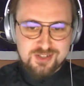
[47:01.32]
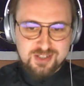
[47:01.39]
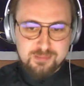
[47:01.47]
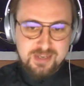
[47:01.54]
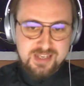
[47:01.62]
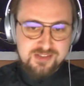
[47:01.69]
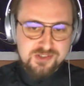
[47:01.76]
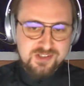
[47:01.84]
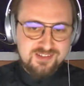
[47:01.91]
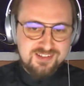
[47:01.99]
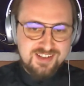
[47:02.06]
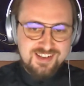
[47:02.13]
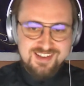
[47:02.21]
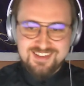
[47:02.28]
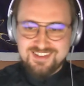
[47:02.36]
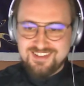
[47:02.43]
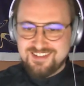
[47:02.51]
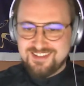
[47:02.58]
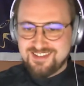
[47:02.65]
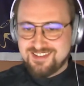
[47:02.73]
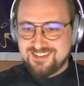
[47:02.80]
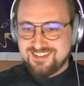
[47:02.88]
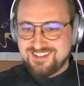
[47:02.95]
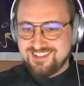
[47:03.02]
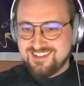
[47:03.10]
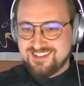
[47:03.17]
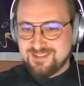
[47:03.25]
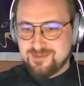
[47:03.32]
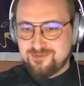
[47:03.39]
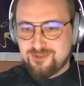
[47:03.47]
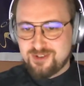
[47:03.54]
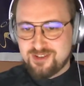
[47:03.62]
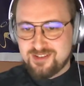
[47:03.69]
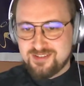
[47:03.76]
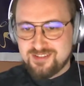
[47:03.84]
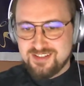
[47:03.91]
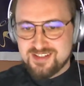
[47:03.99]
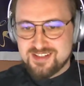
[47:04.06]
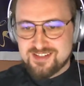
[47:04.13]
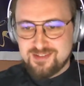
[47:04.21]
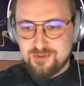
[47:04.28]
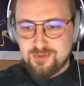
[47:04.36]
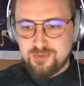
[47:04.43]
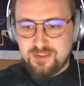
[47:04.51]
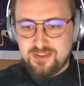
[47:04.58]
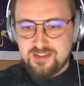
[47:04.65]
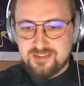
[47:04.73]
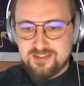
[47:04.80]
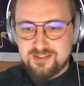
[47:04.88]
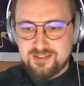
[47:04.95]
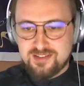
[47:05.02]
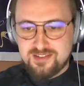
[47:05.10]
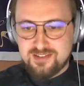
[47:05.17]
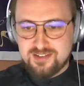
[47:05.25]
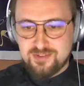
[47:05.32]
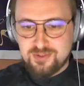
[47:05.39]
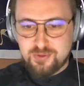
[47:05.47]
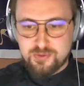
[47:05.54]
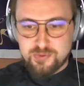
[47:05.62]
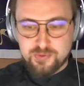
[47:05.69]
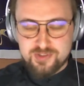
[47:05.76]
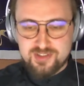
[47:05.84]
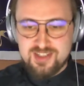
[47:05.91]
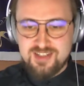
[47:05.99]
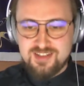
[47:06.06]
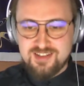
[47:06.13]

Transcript: got a mention for this new theater in Torun.